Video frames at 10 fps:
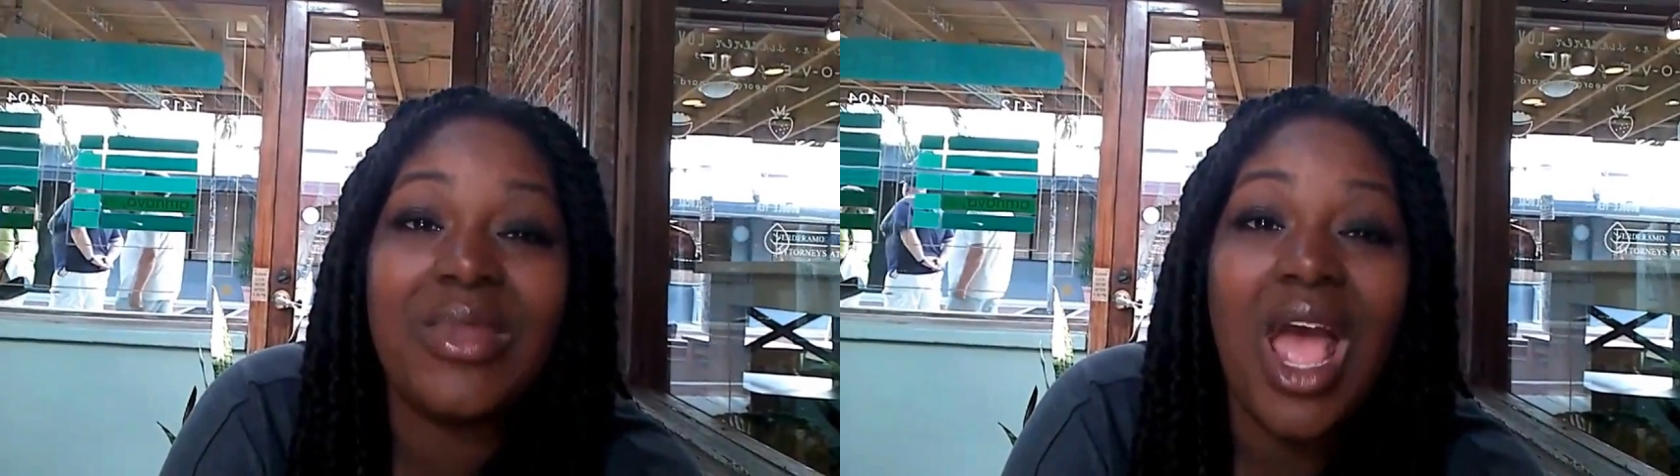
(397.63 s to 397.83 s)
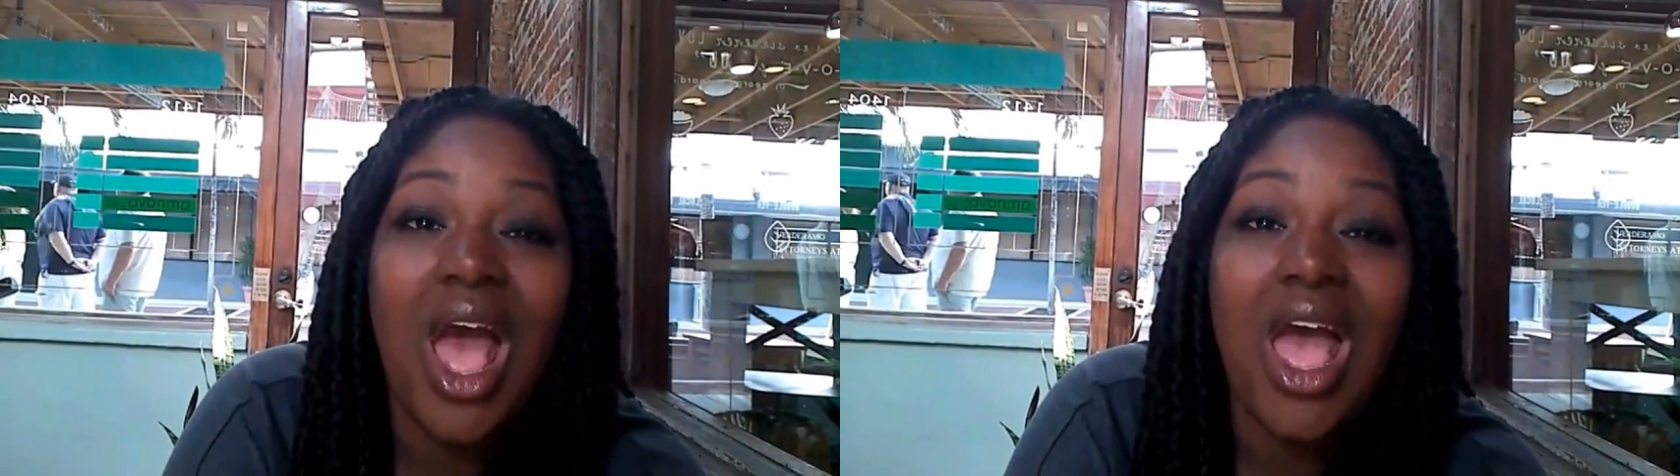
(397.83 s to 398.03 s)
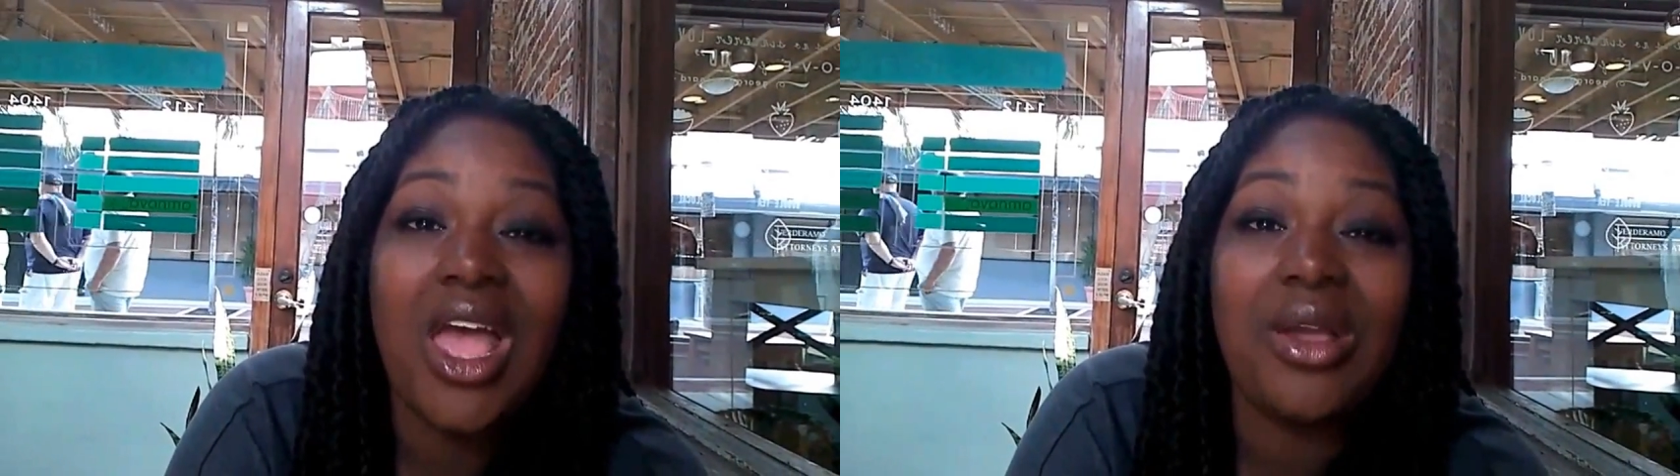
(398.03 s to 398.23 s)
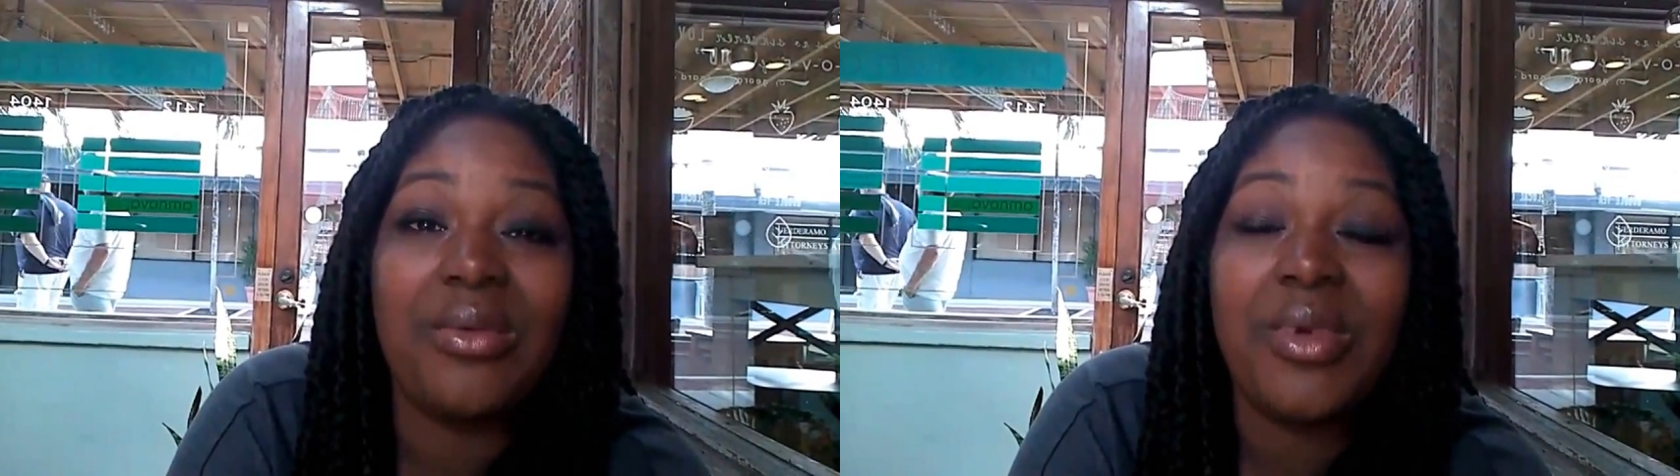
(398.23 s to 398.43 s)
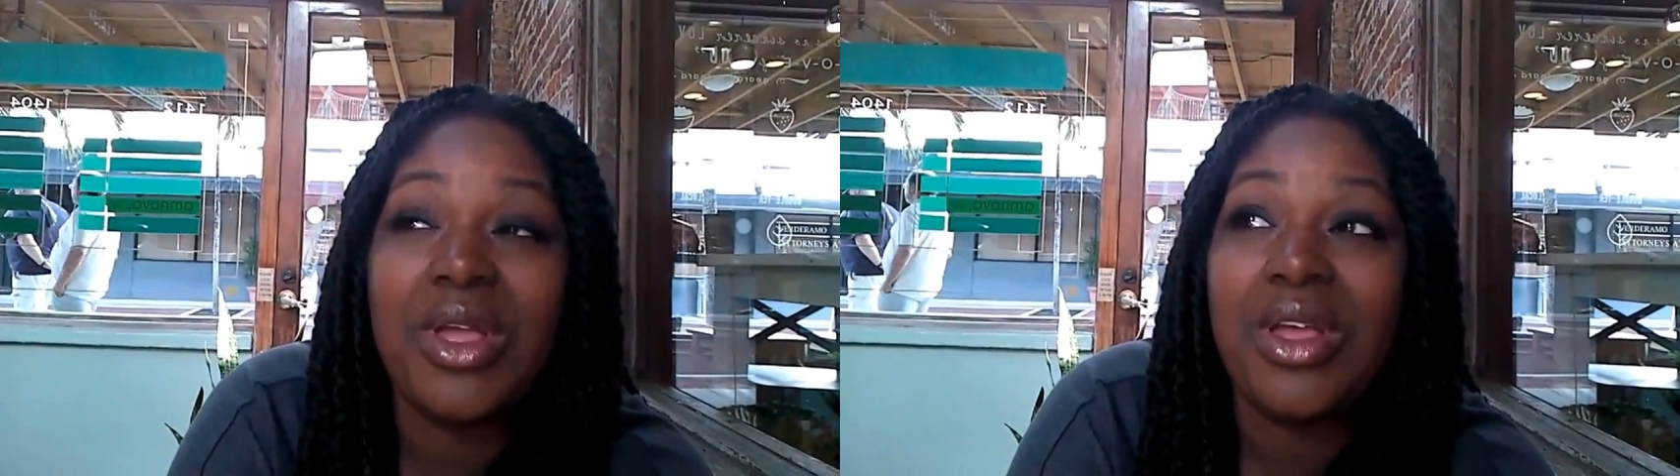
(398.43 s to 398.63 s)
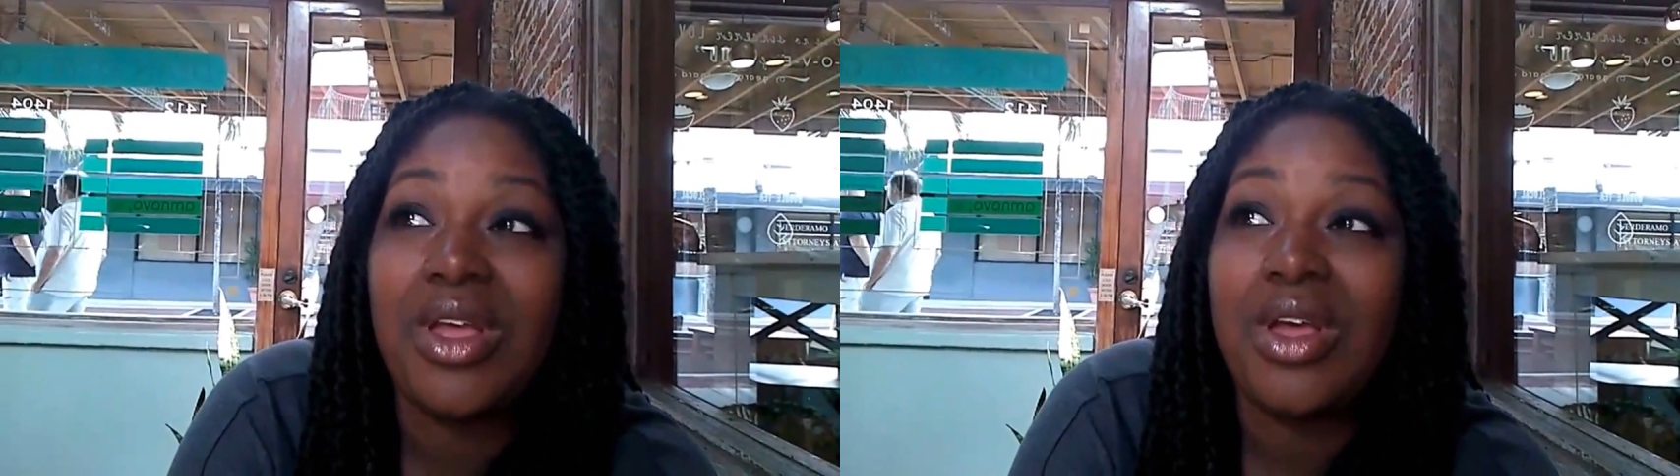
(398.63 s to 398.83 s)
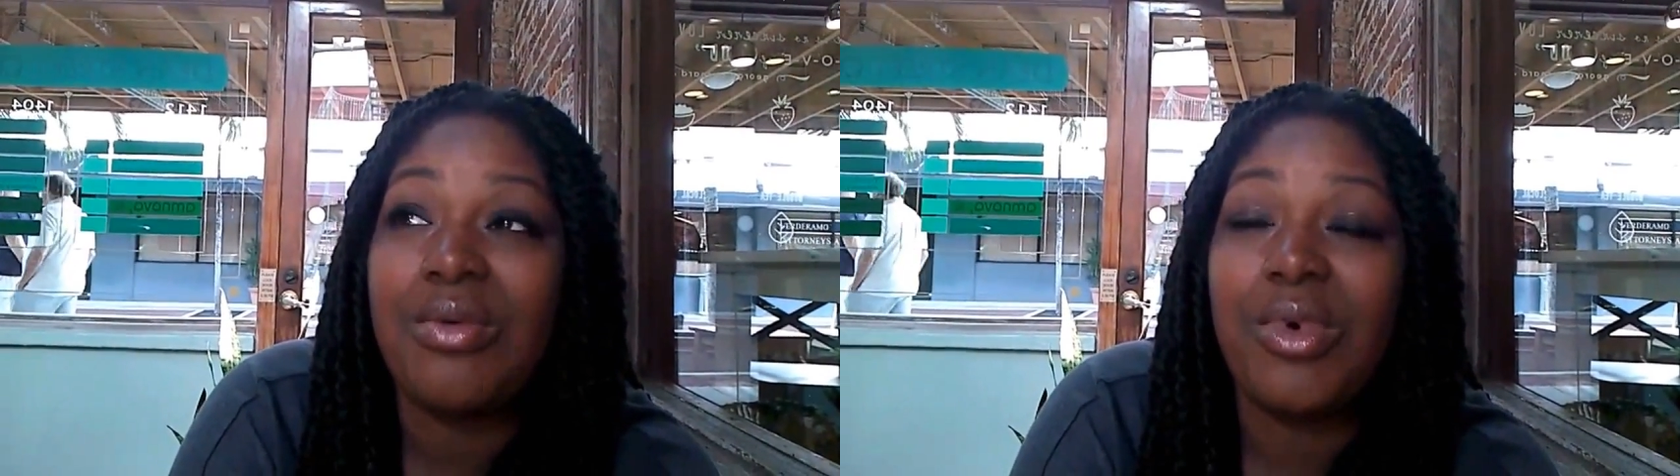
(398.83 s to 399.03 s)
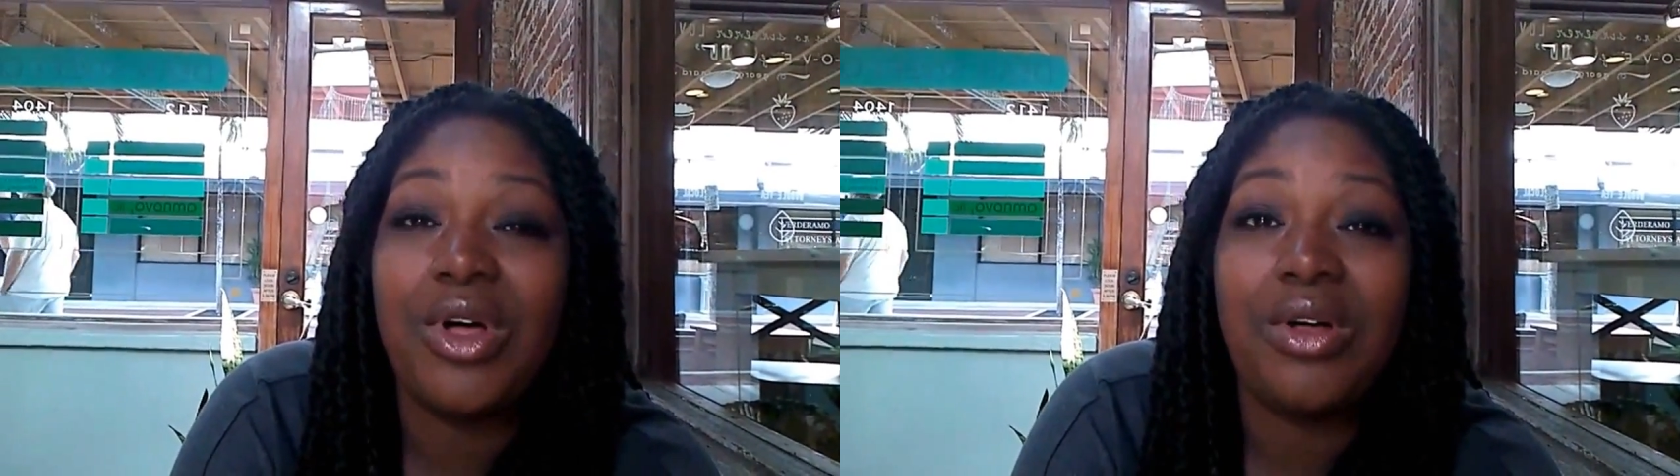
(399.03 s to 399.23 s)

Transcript: I will